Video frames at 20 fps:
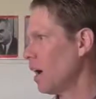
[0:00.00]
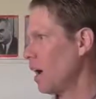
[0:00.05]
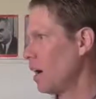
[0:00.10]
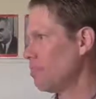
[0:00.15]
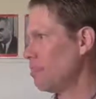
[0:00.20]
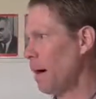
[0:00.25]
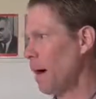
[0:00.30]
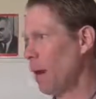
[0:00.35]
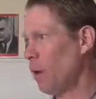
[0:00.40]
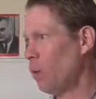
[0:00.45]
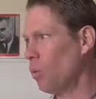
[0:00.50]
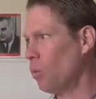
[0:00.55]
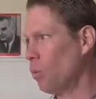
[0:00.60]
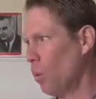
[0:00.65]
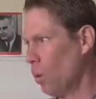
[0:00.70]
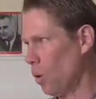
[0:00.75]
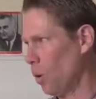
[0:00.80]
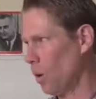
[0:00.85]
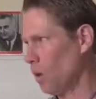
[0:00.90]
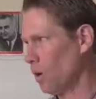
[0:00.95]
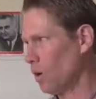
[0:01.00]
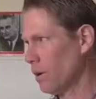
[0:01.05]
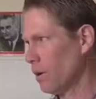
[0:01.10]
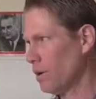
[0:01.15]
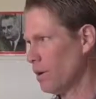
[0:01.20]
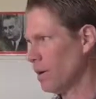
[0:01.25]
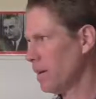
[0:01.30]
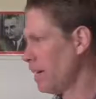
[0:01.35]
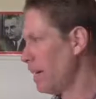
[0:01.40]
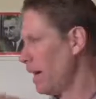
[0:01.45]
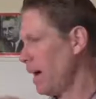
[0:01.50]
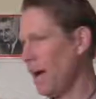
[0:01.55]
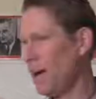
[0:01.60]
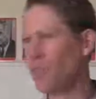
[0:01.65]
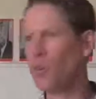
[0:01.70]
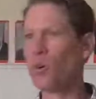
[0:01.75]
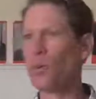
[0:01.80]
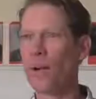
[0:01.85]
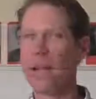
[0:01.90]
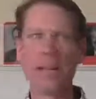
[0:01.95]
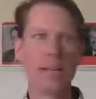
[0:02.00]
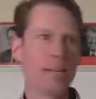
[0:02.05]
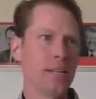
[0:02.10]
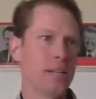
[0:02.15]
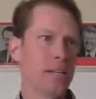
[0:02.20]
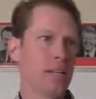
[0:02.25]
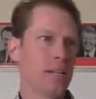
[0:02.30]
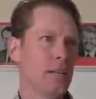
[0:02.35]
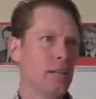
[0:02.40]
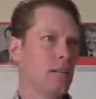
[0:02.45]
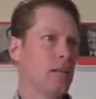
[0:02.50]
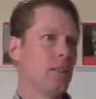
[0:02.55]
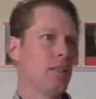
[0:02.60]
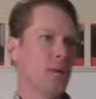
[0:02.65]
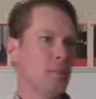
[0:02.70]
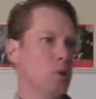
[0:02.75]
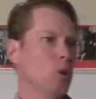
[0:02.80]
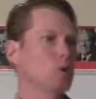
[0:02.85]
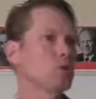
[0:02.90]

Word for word: about war ever written, the